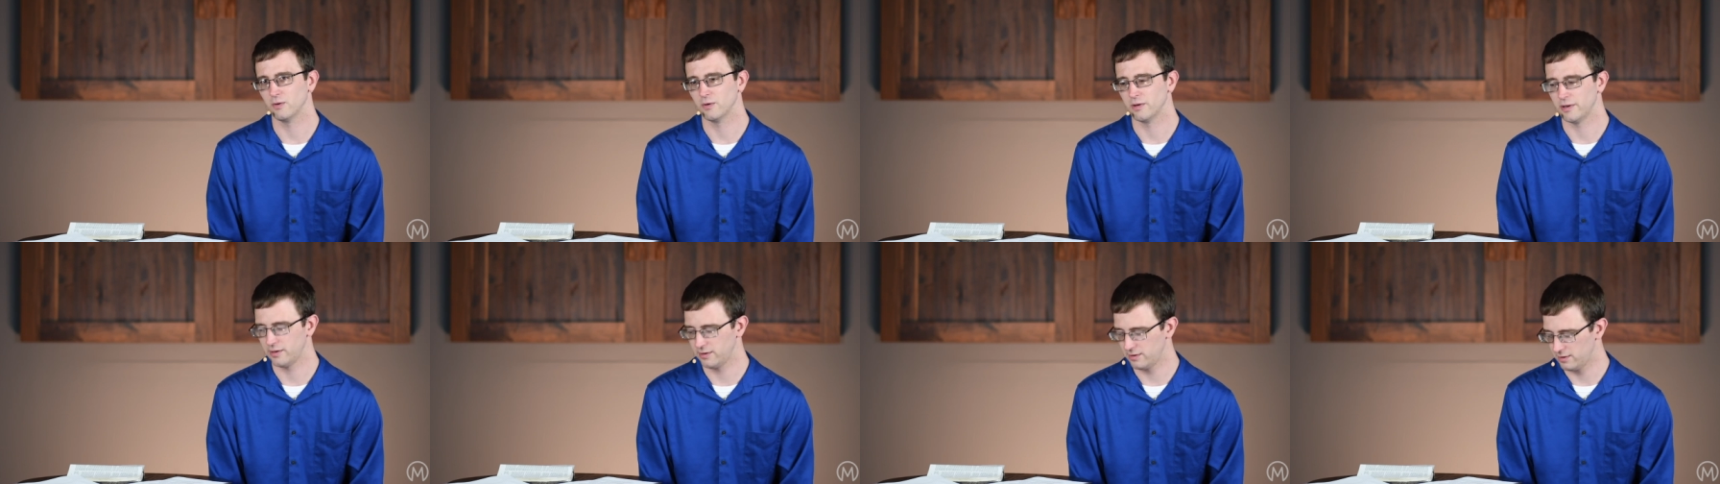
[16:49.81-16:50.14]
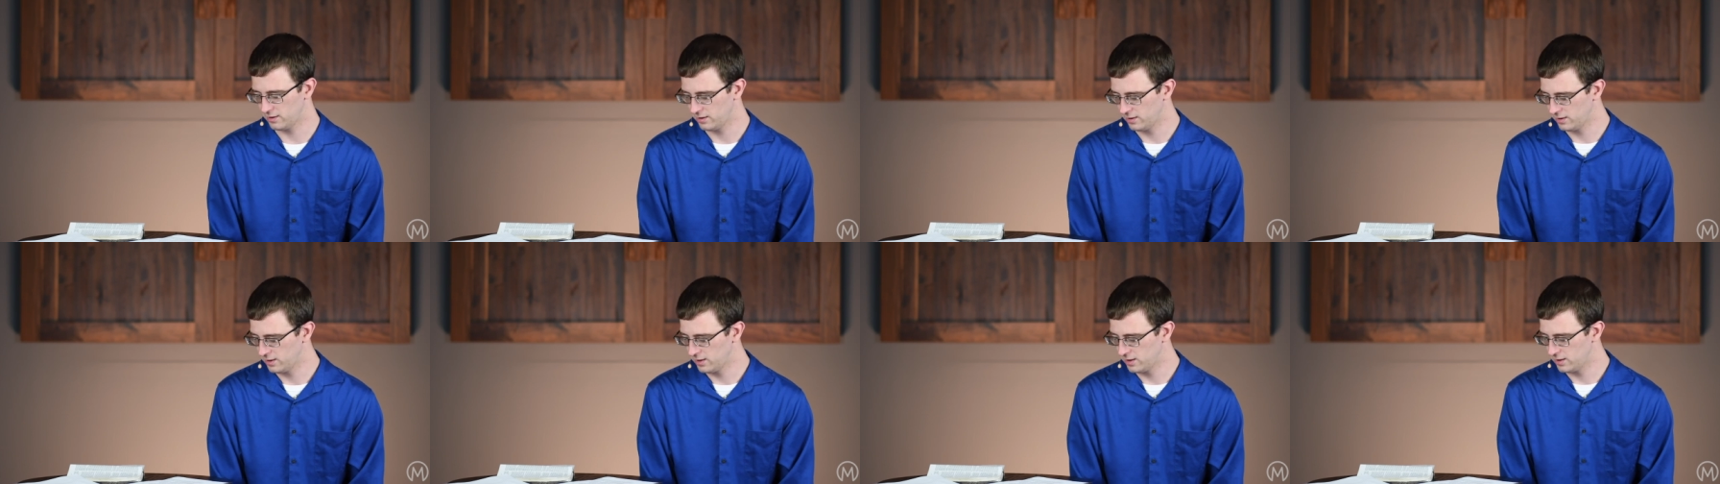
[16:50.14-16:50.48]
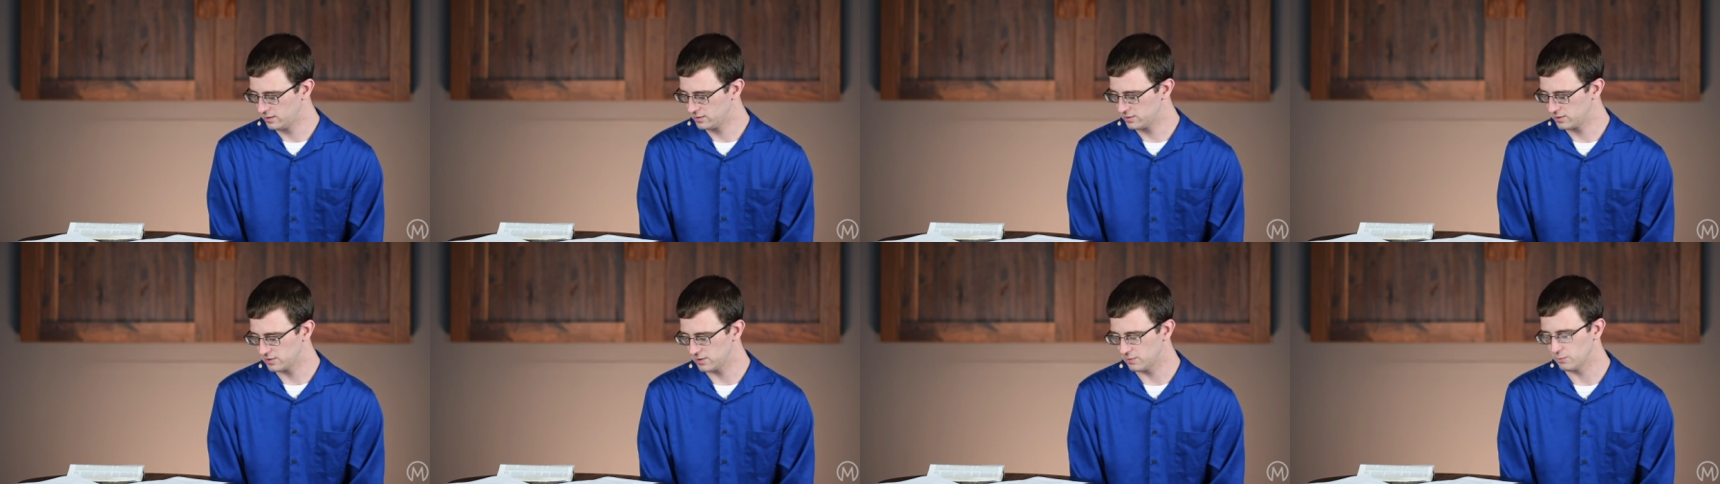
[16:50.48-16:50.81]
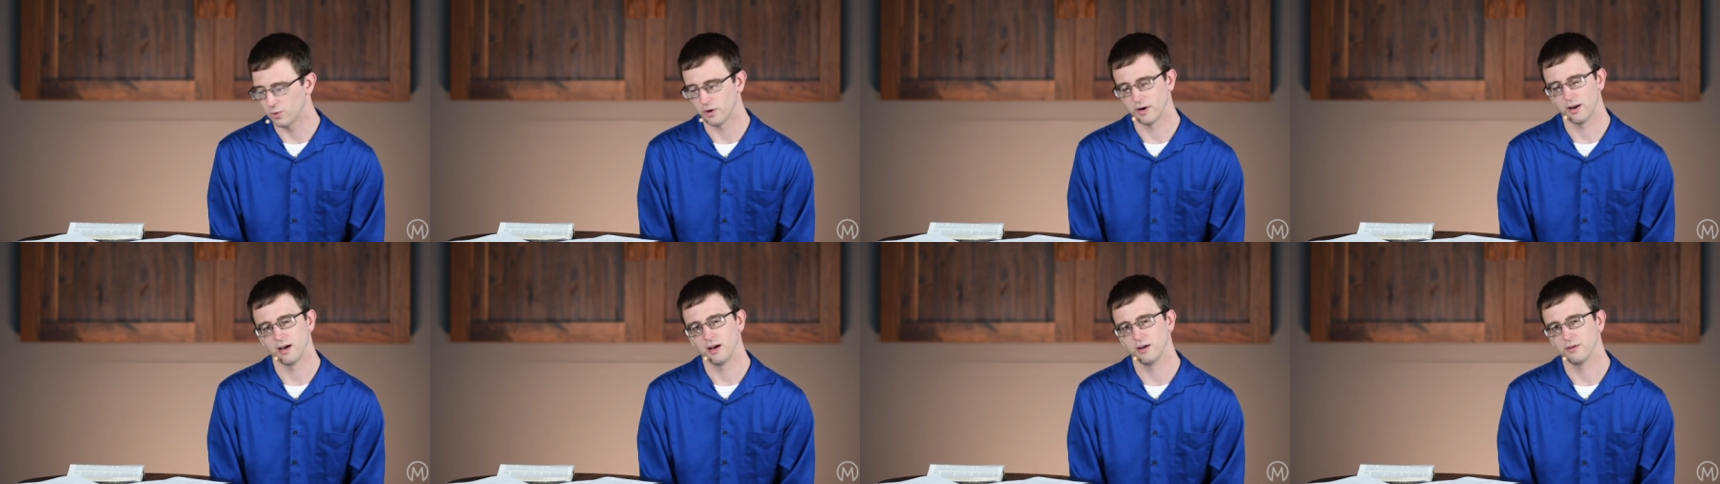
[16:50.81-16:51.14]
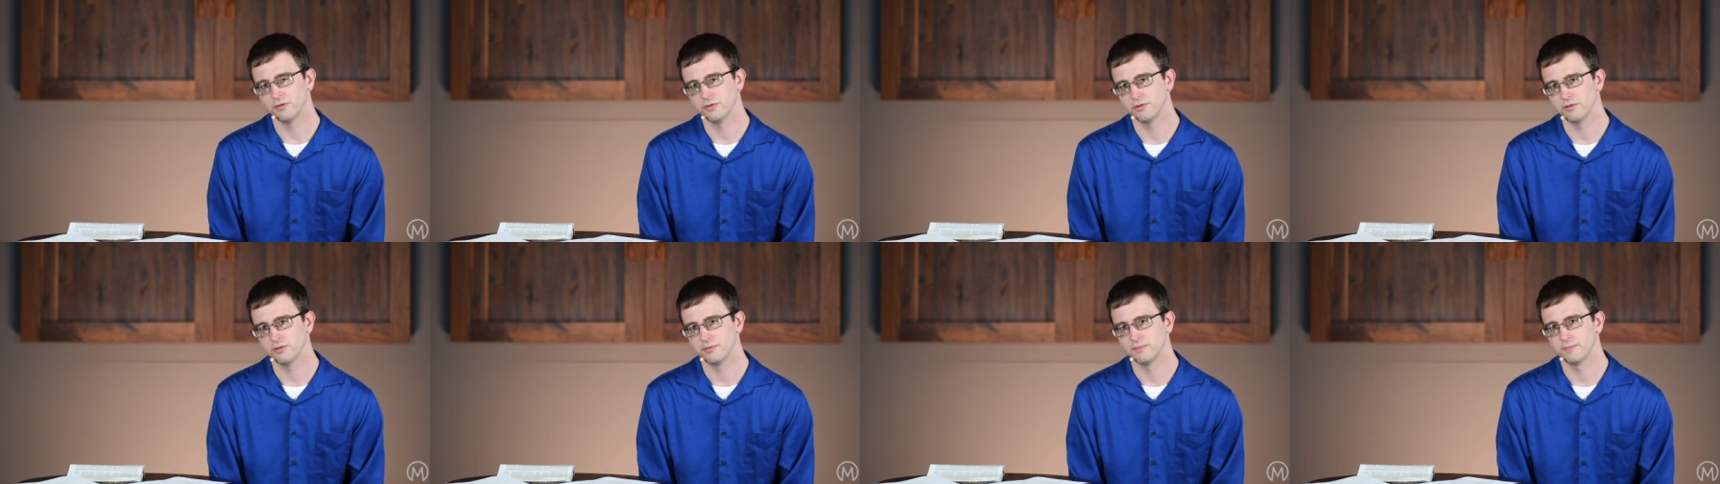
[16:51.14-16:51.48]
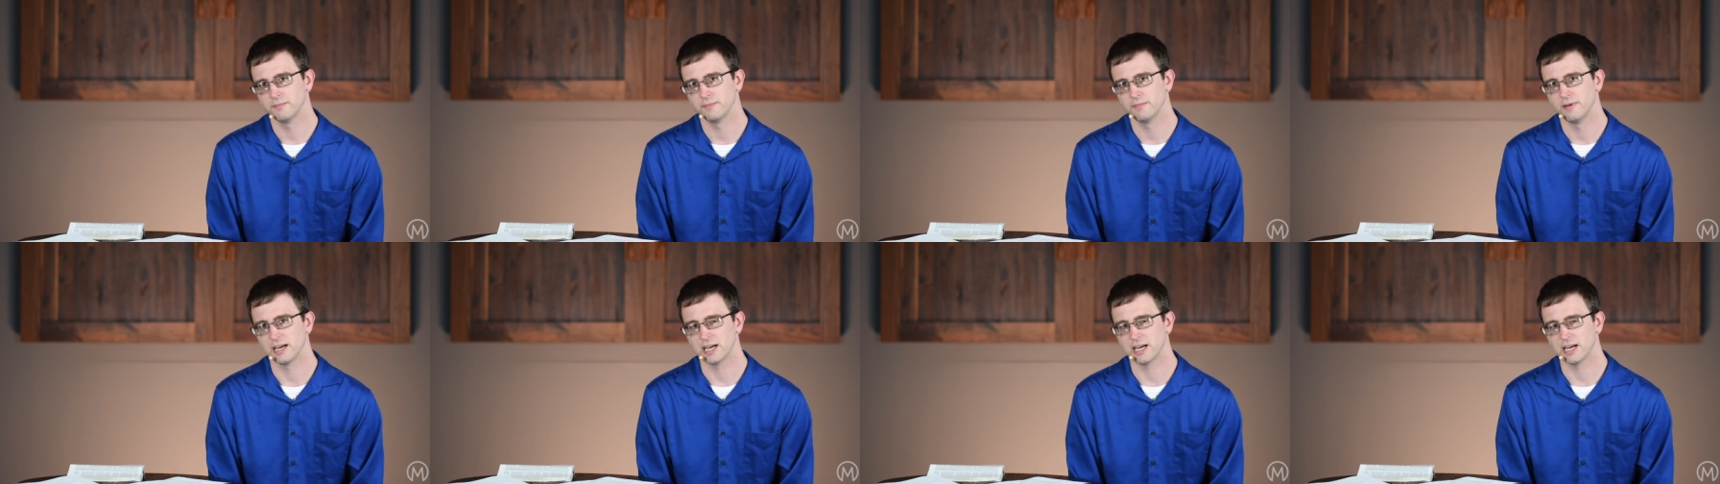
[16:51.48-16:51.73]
on someone else.